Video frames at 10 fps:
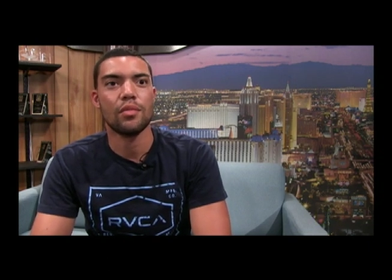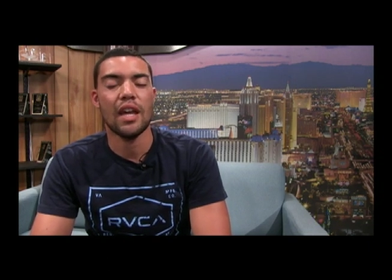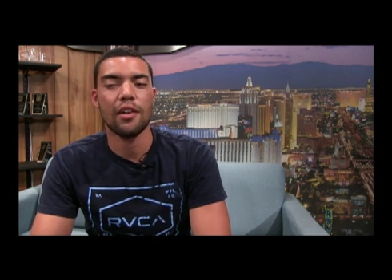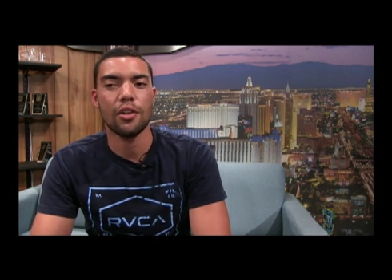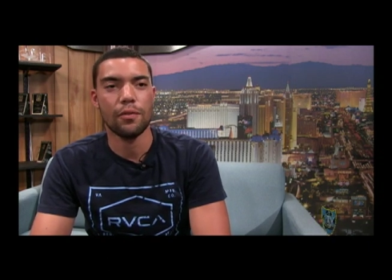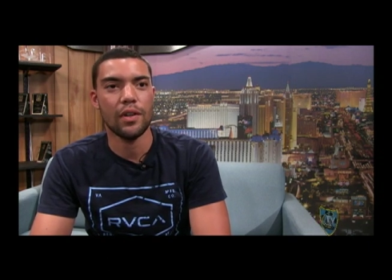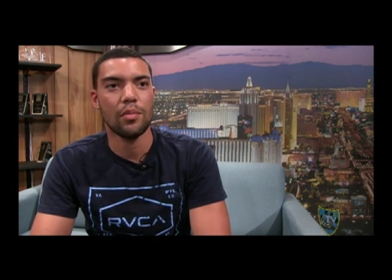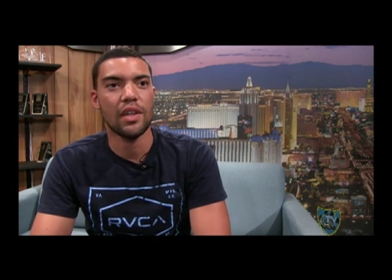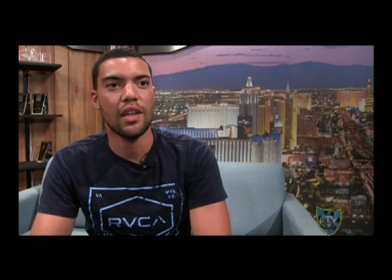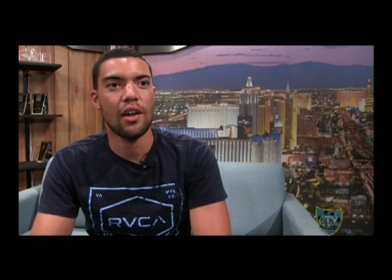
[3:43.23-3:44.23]
We had a
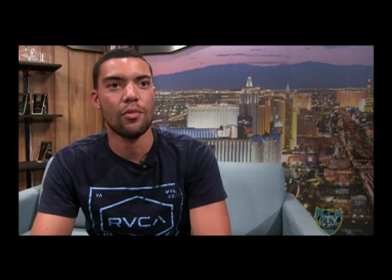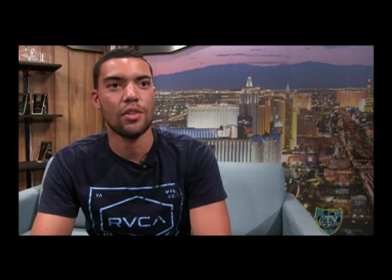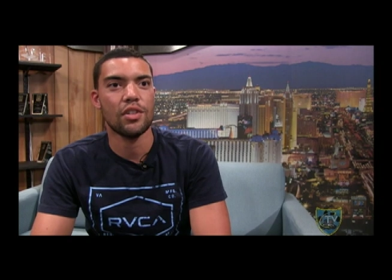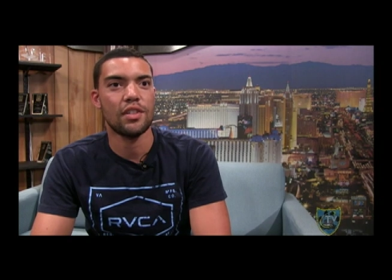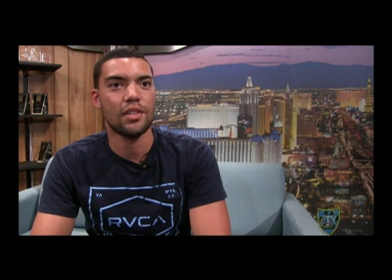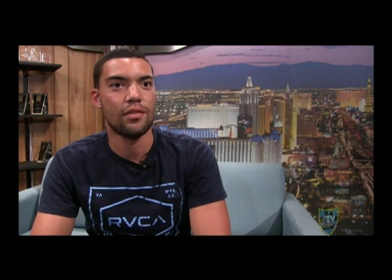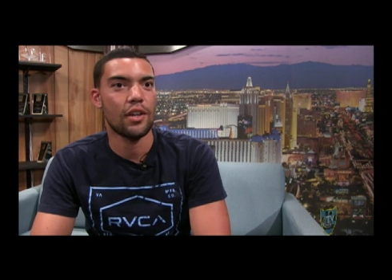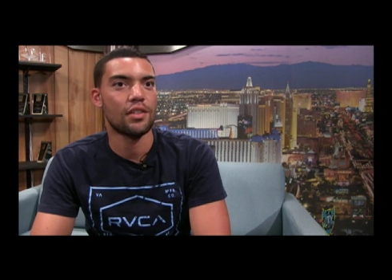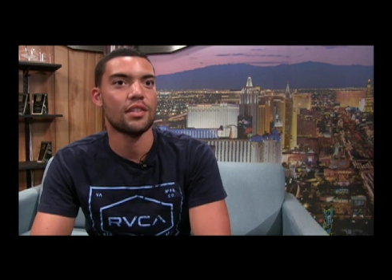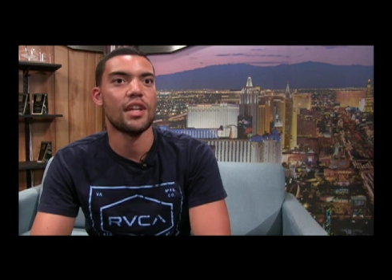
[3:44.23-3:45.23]
GoFundMe account, which is
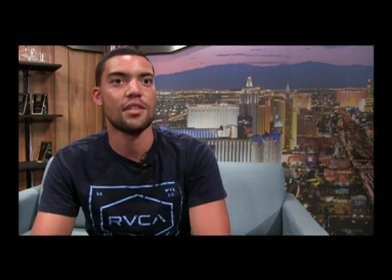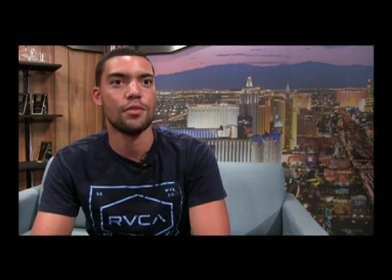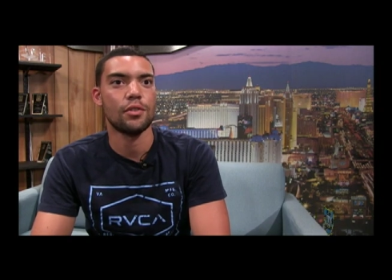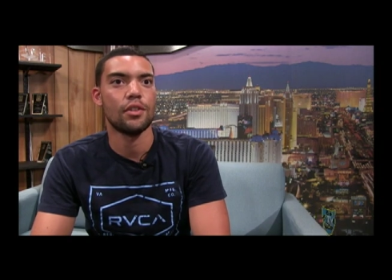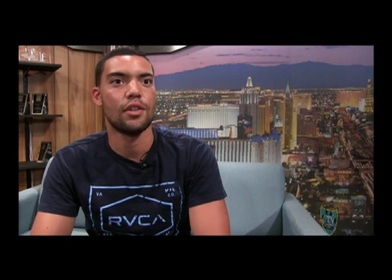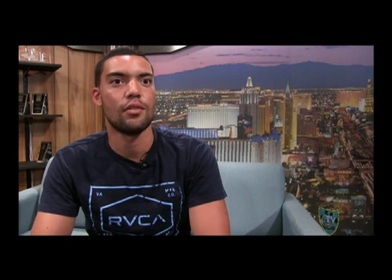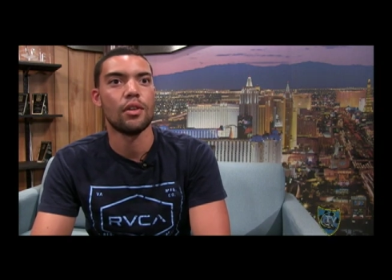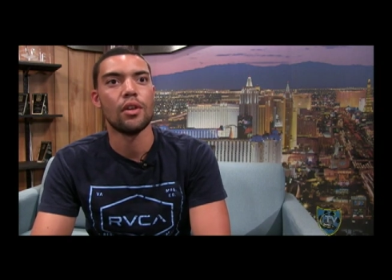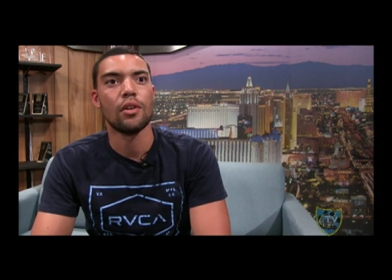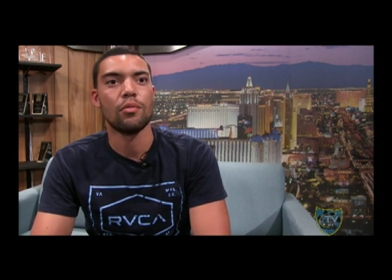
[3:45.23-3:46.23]
very successful, and
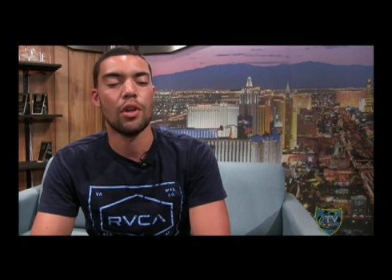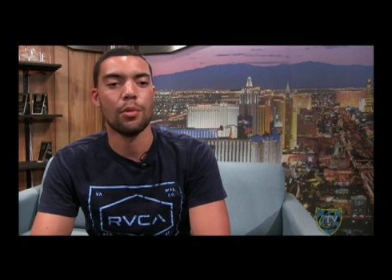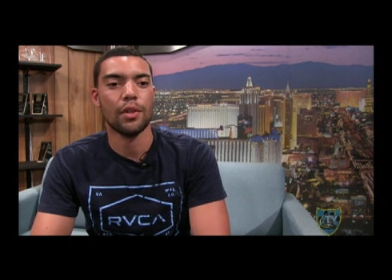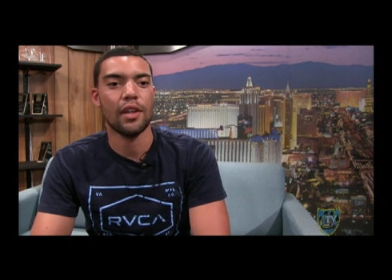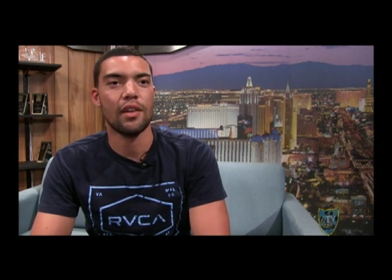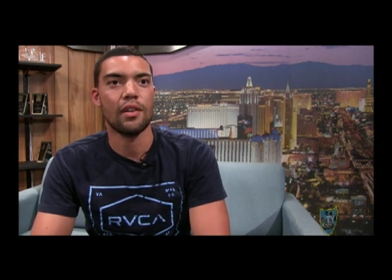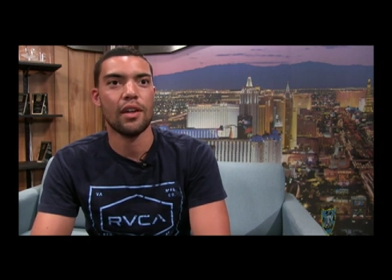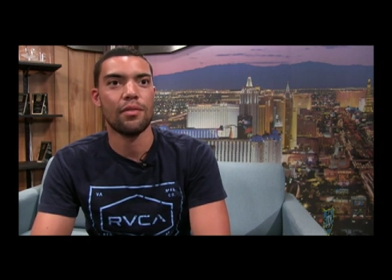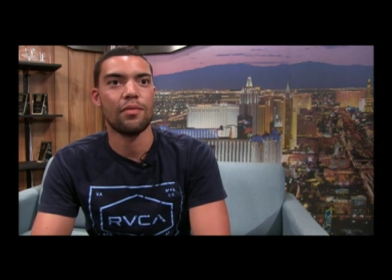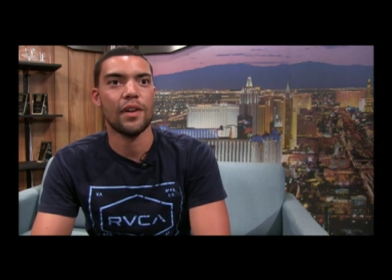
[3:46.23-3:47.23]
we were able to get
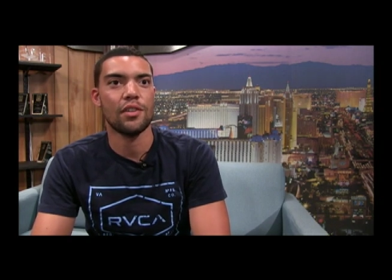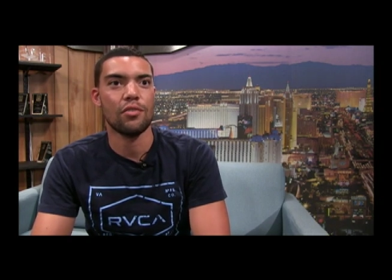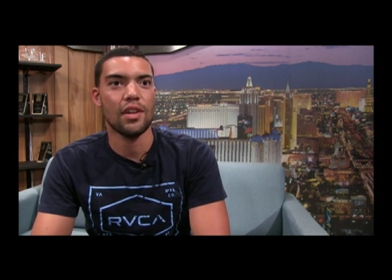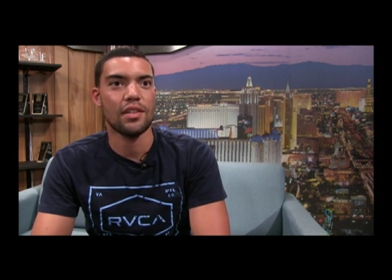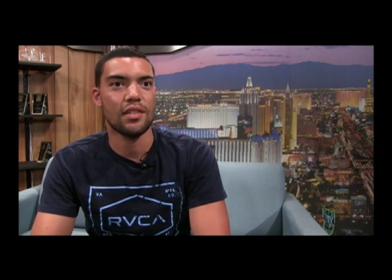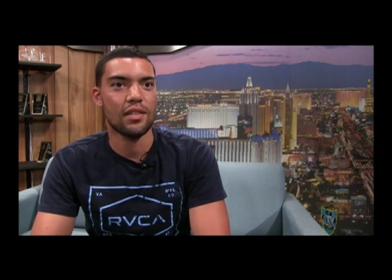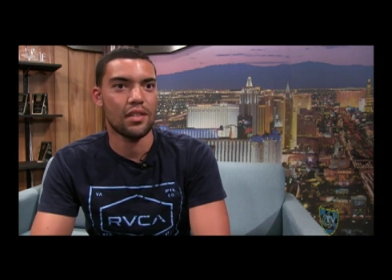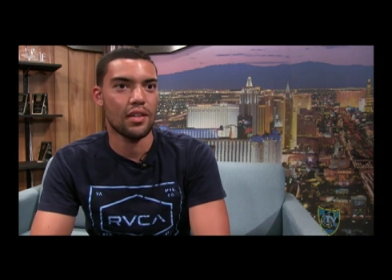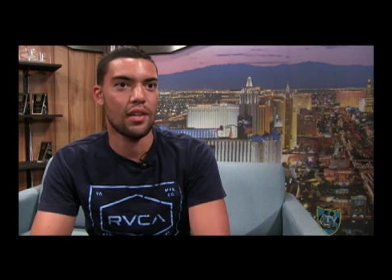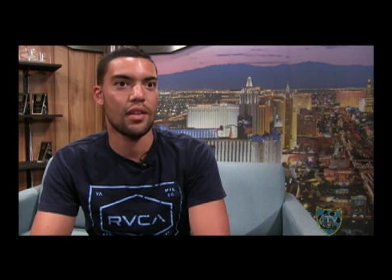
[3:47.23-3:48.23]
enough funds raised
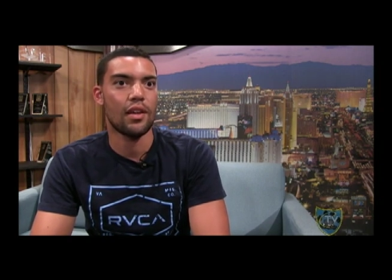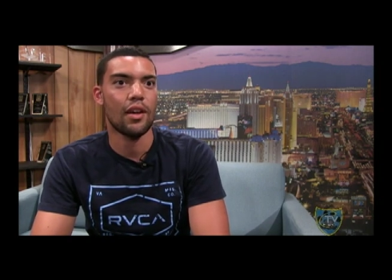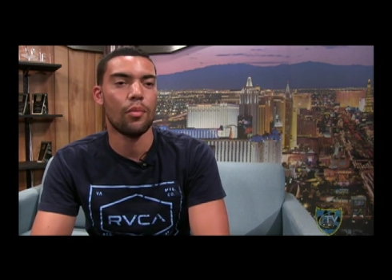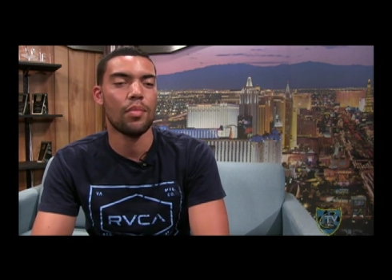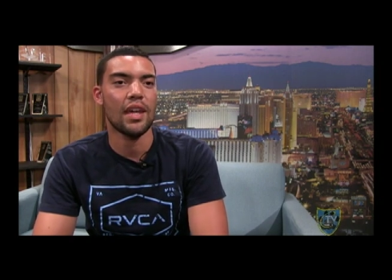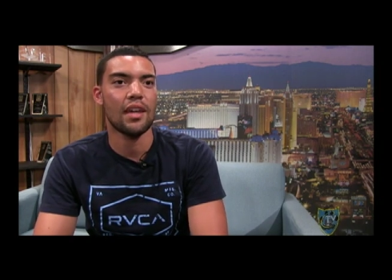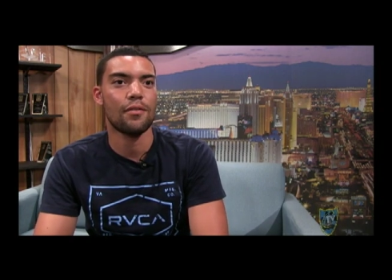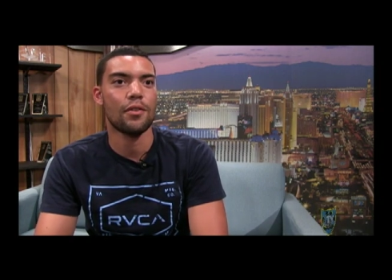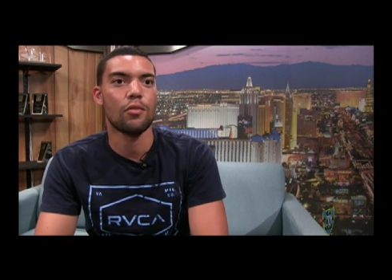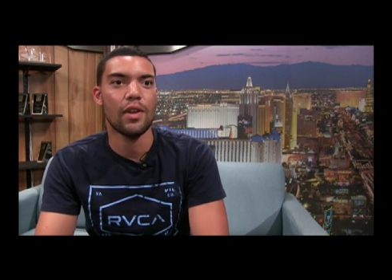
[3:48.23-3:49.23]
to help pay
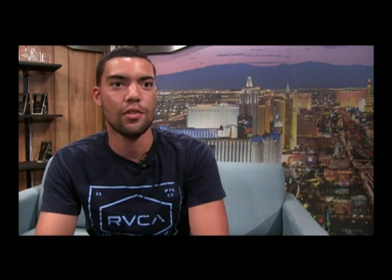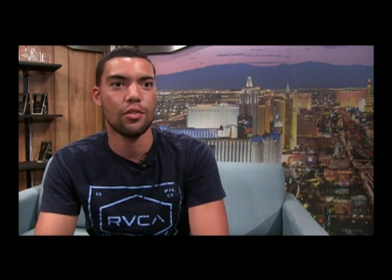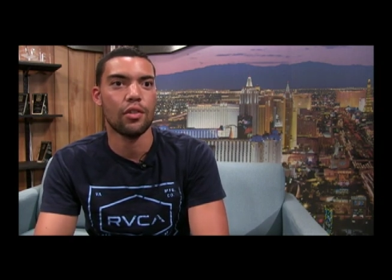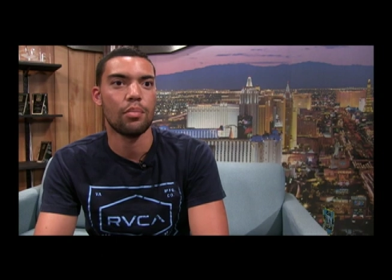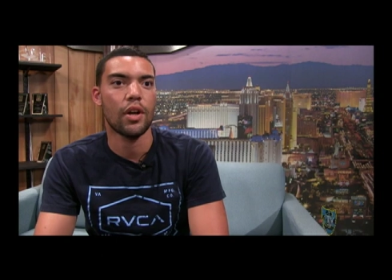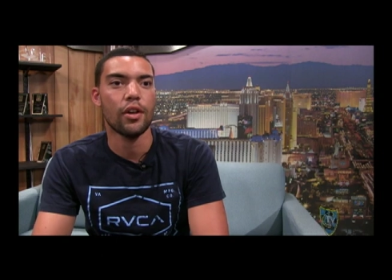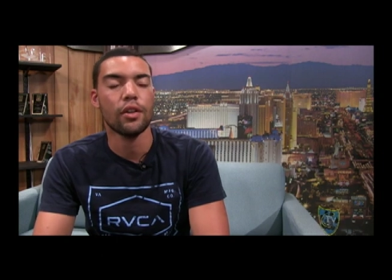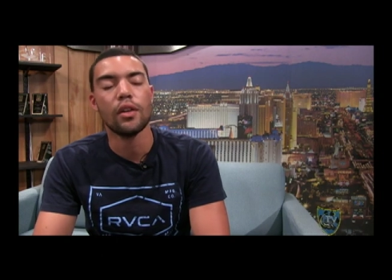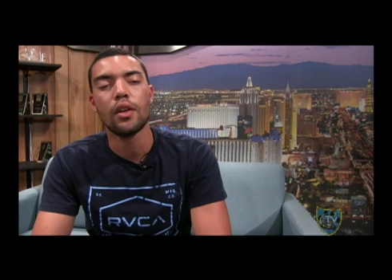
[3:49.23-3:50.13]
for the rental of the park.